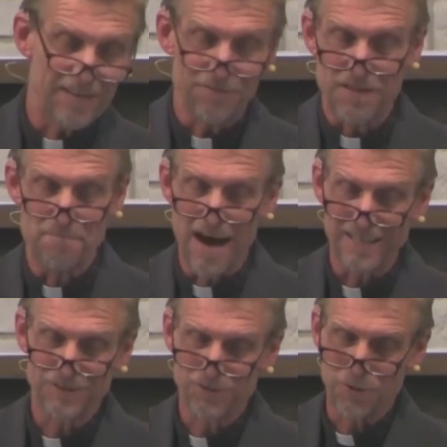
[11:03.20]
if the
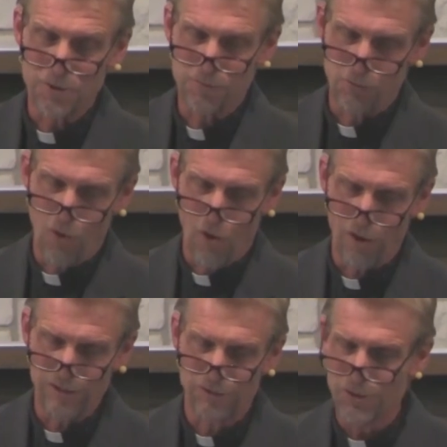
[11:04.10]
monster
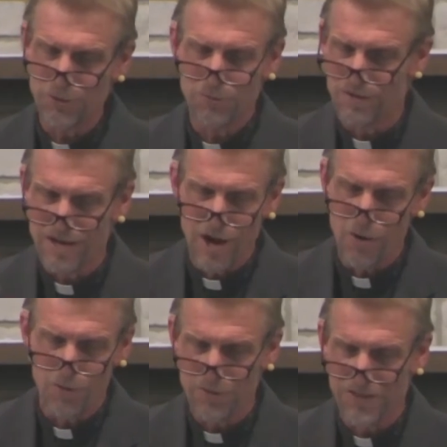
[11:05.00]
roars, you
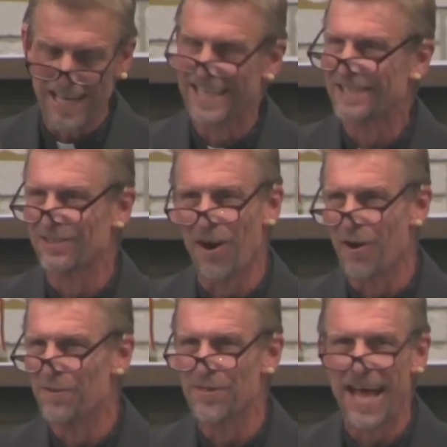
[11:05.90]
know things
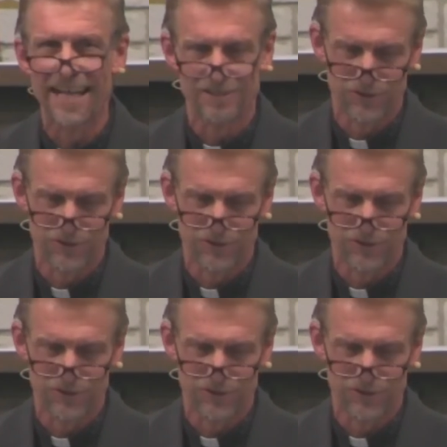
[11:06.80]
aren't that